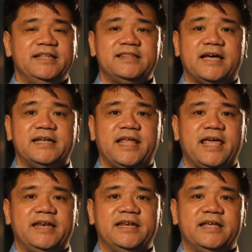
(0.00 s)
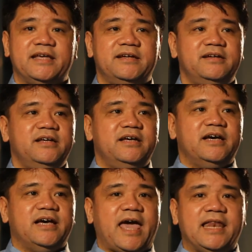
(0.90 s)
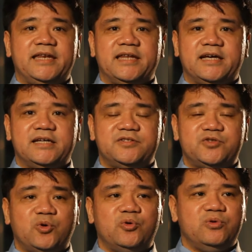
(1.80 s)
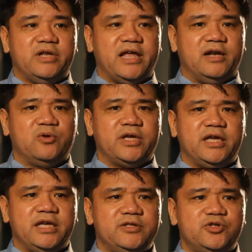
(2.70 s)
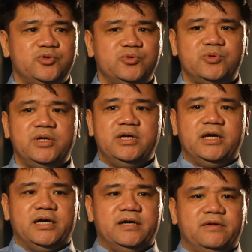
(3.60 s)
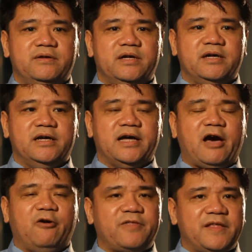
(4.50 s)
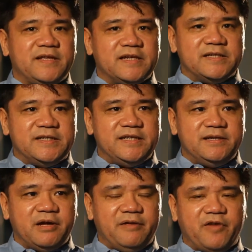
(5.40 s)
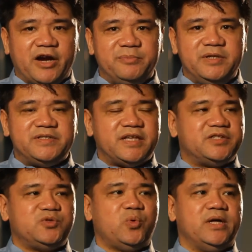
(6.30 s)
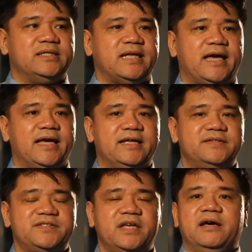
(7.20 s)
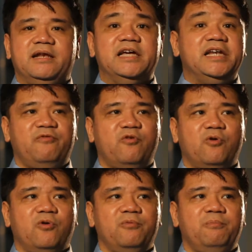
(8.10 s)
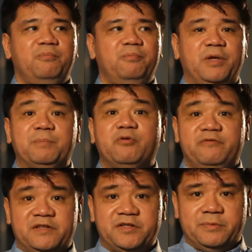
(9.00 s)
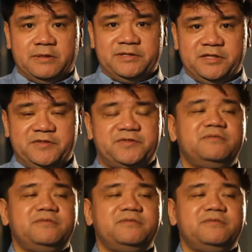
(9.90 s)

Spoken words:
Tan and Helena Song, they are looking into authentic learning environments as well as learning for people with disabilities.